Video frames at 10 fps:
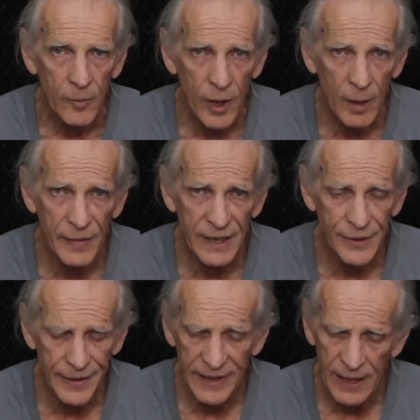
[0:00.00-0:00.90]
Problem
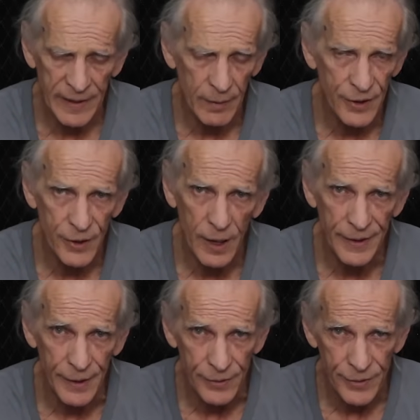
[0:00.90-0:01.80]
is, you're not going to be able to
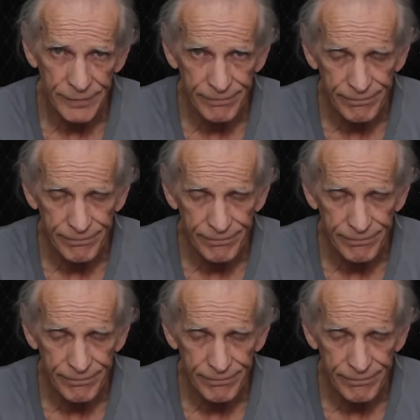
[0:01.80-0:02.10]
sharpen those.